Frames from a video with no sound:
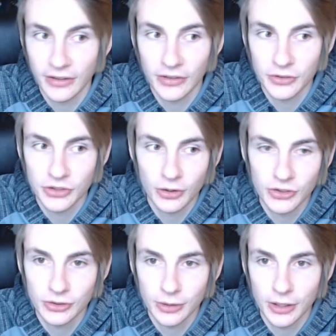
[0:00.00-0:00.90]
and then there's
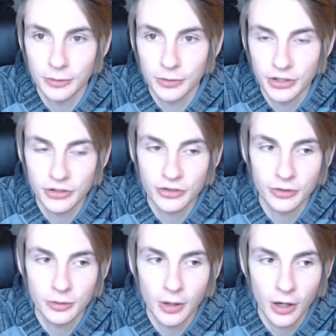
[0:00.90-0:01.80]
also a
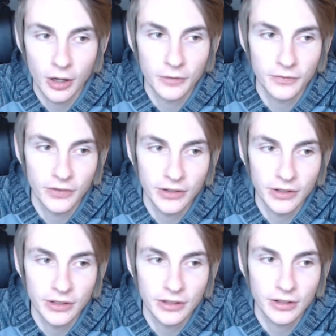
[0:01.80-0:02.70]
reissue of
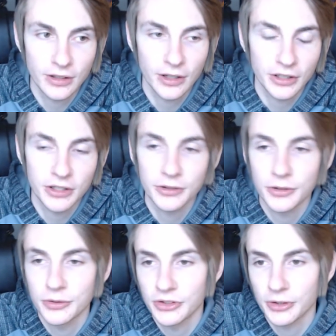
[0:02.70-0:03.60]
the
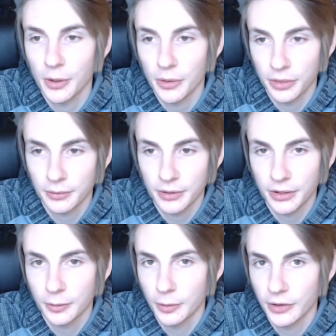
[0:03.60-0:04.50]
Kiryu
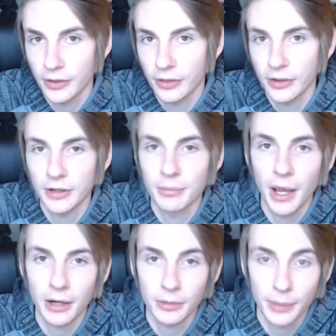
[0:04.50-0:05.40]
03 with the
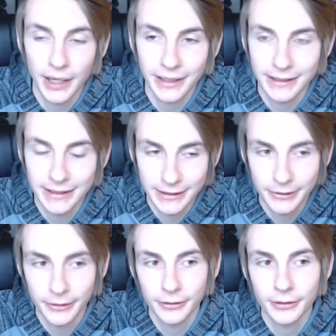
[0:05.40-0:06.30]
Battle Pack
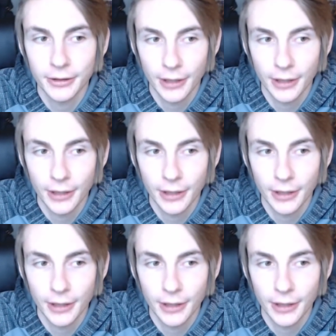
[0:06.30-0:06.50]
gear